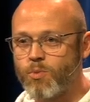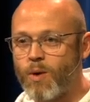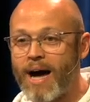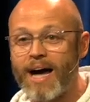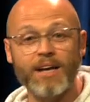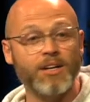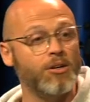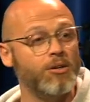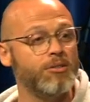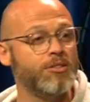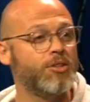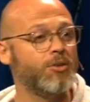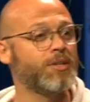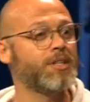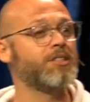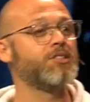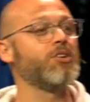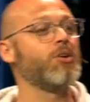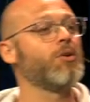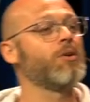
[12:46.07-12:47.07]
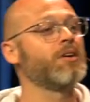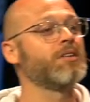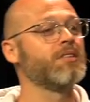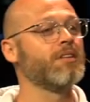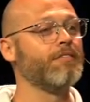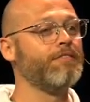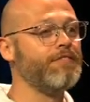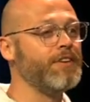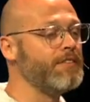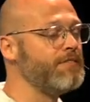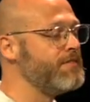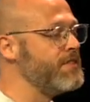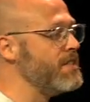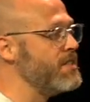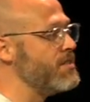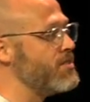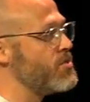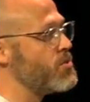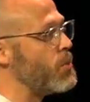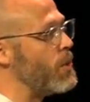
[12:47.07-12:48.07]
Why go door to door in the
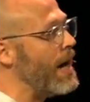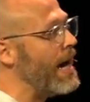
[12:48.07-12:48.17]
50s?